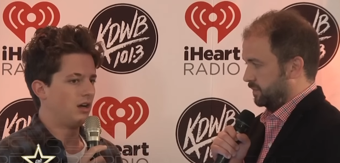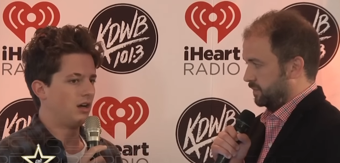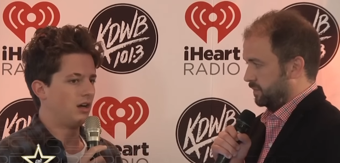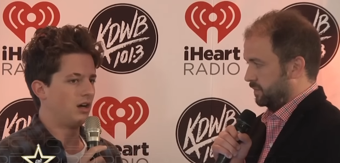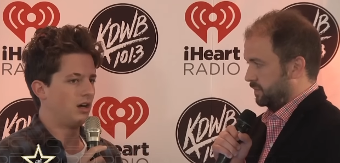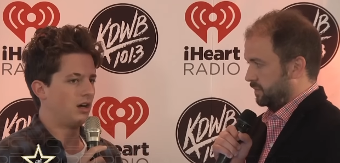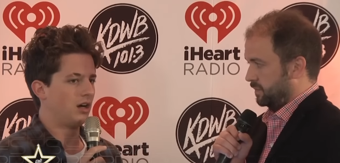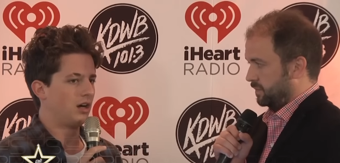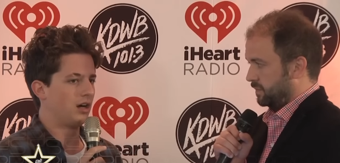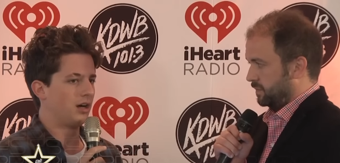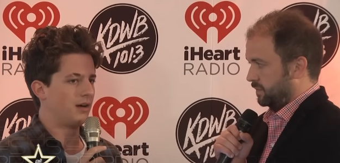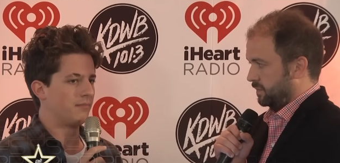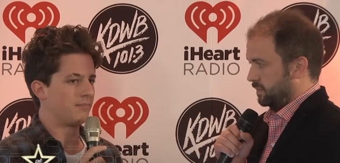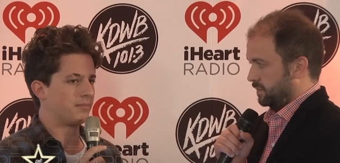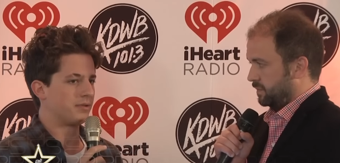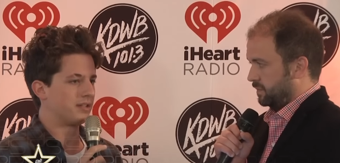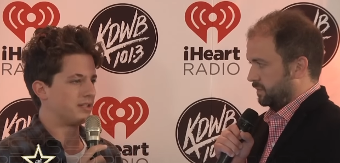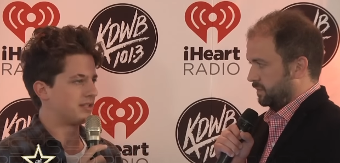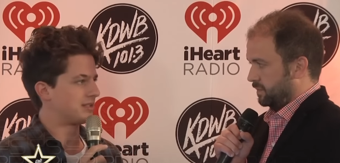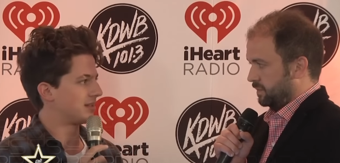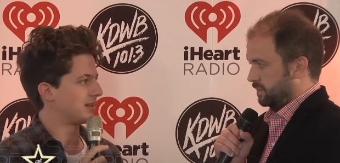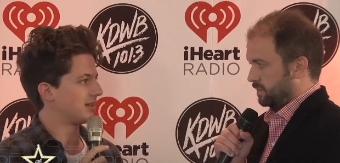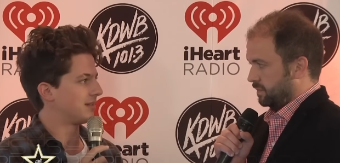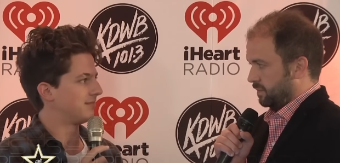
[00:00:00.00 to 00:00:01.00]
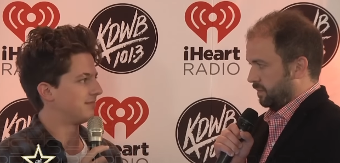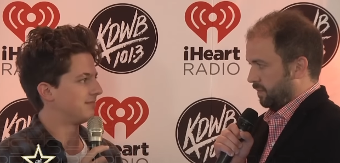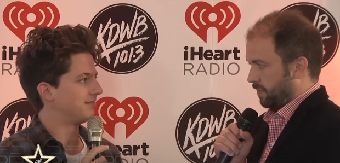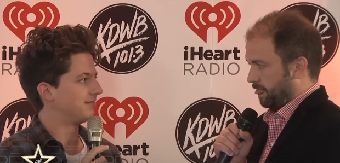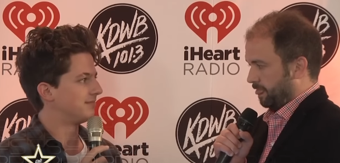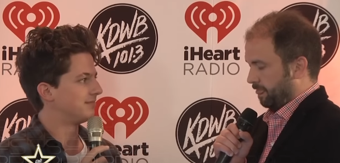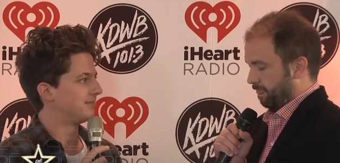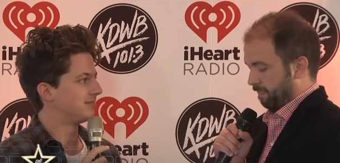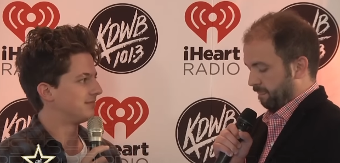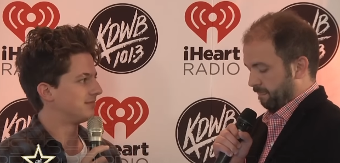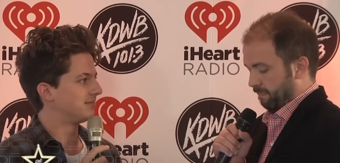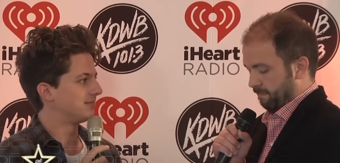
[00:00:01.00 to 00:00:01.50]
Speaker 1: Um, pizza.
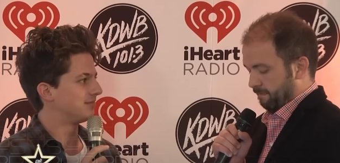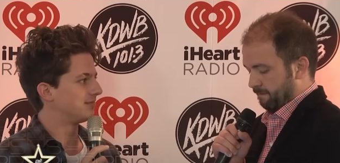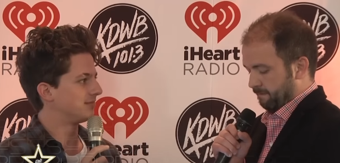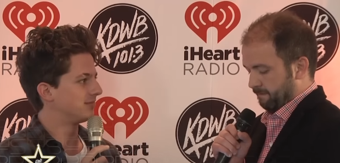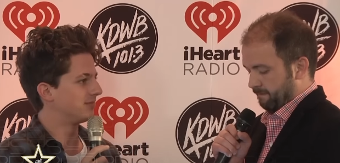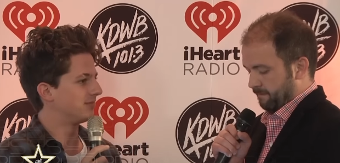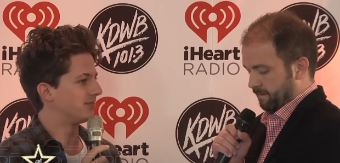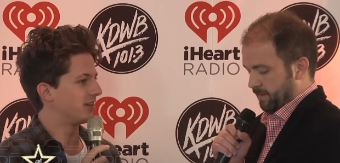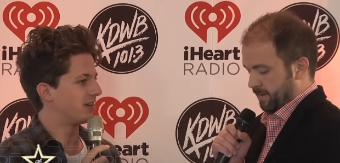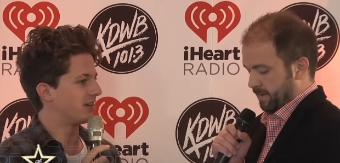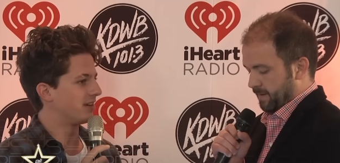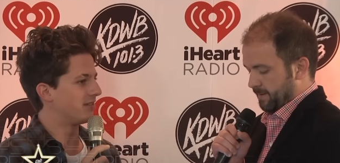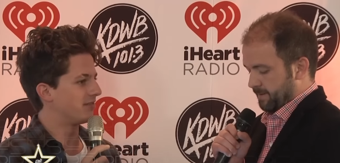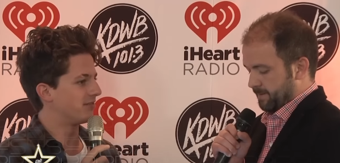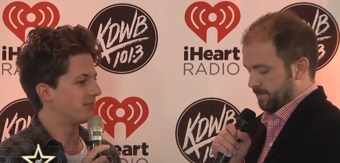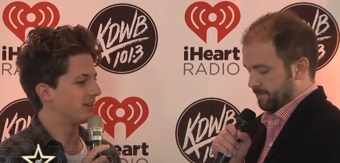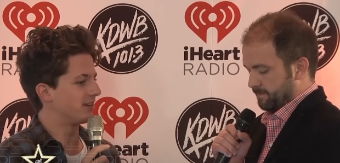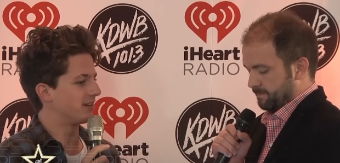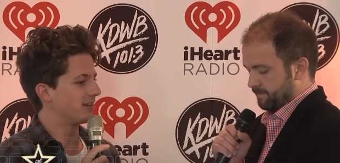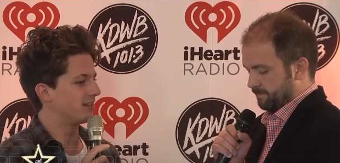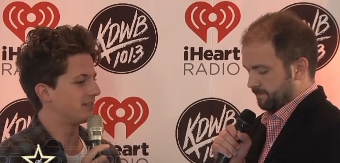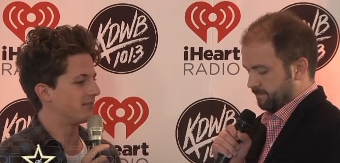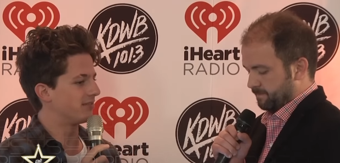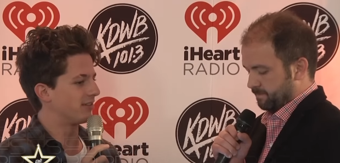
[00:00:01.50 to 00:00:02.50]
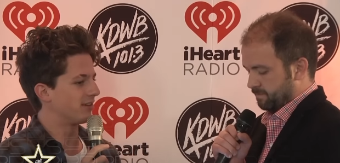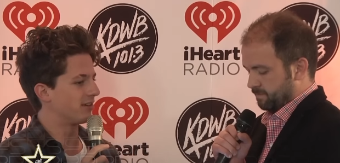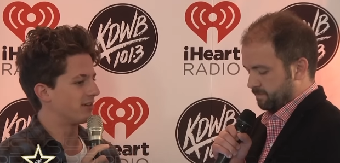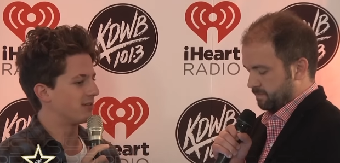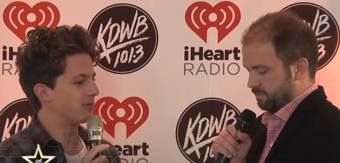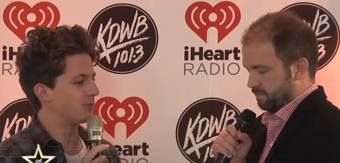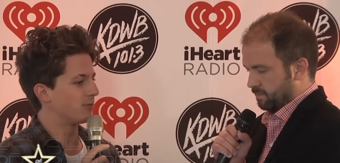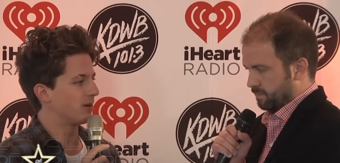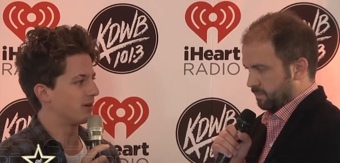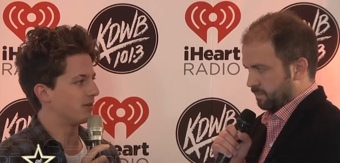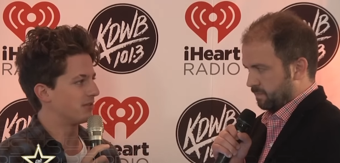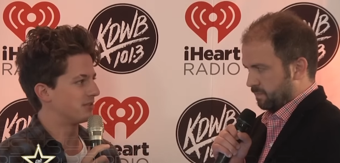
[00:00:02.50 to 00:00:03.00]
Okay. Very, very,
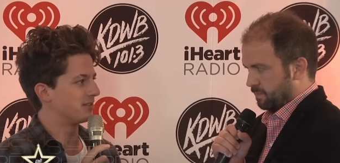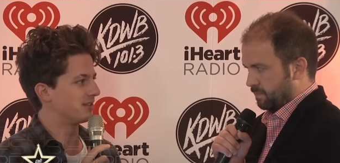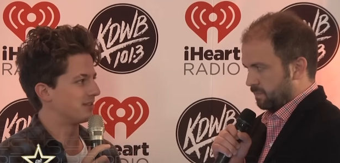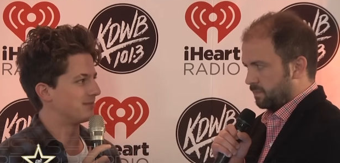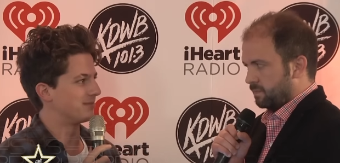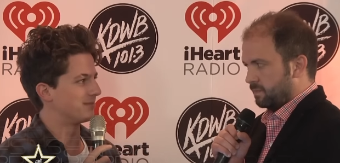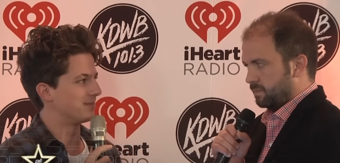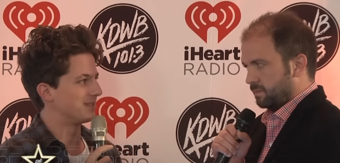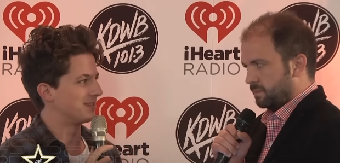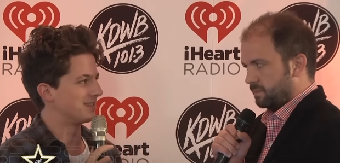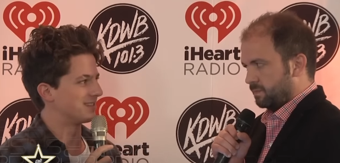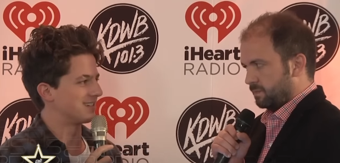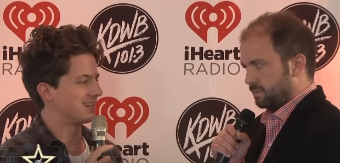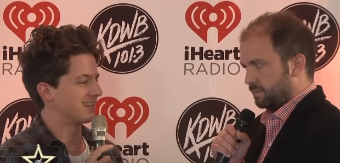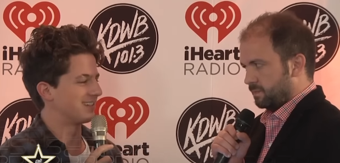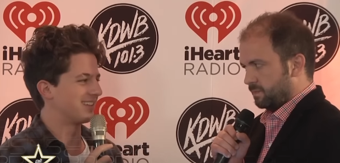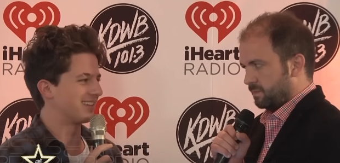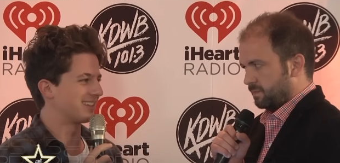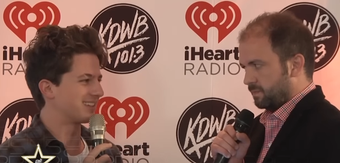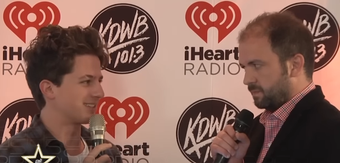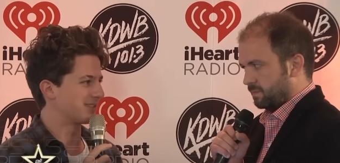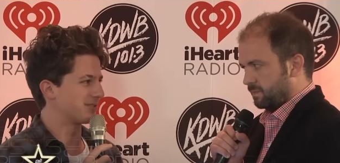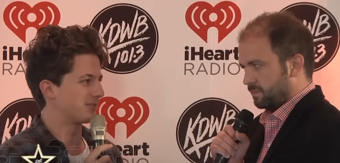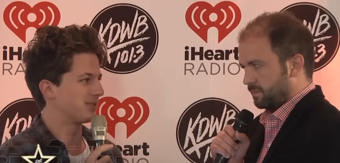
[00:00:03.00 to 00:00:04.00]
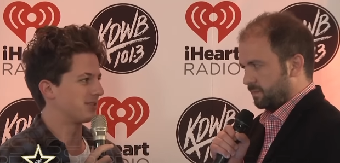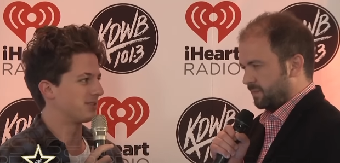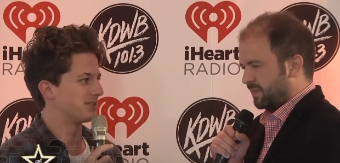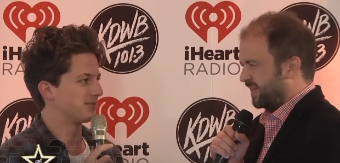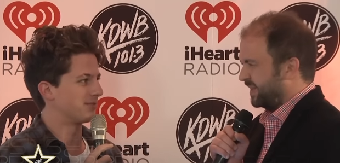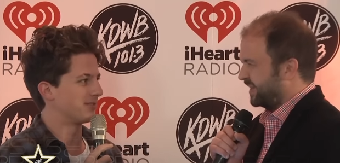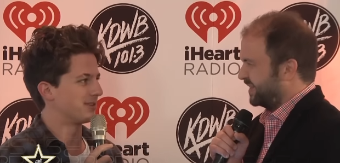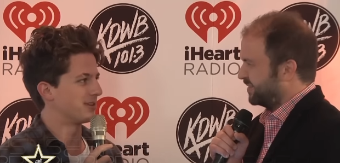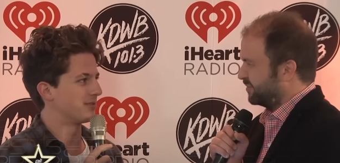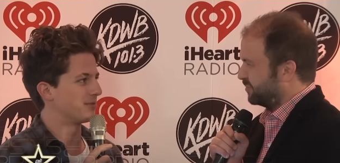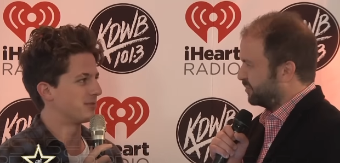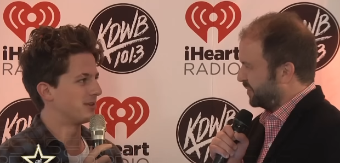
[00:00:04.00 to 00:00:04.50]
very well done pizza. I like the
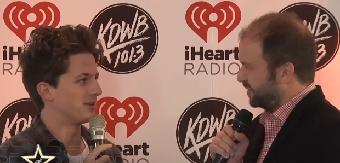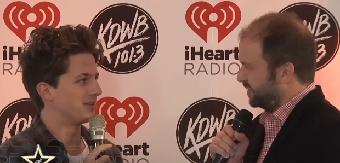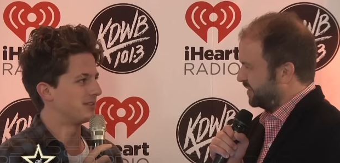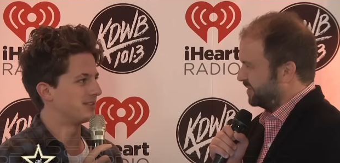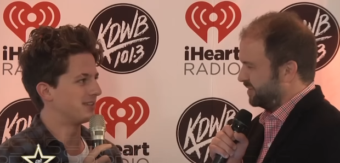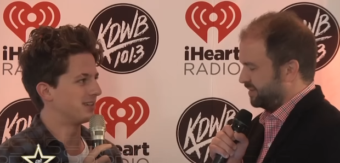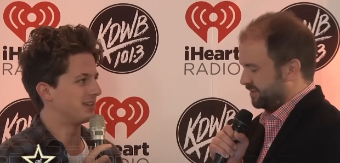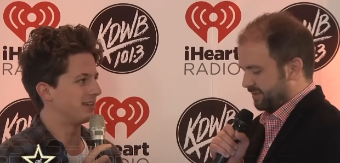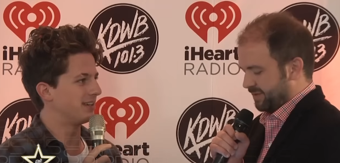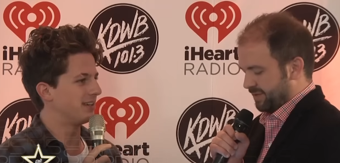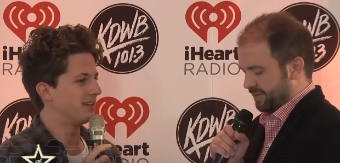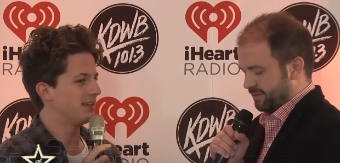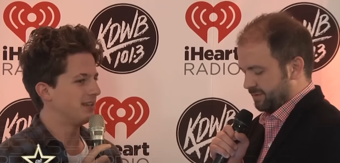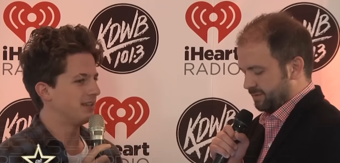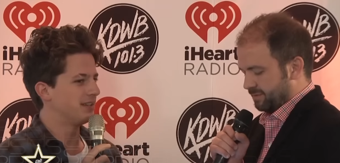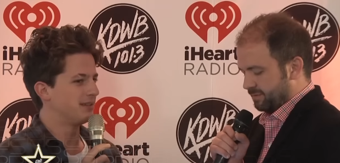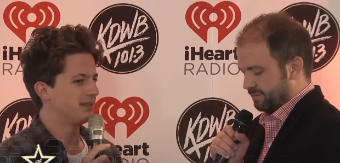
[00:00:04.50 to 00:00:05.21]
crust very well really? done. Okay.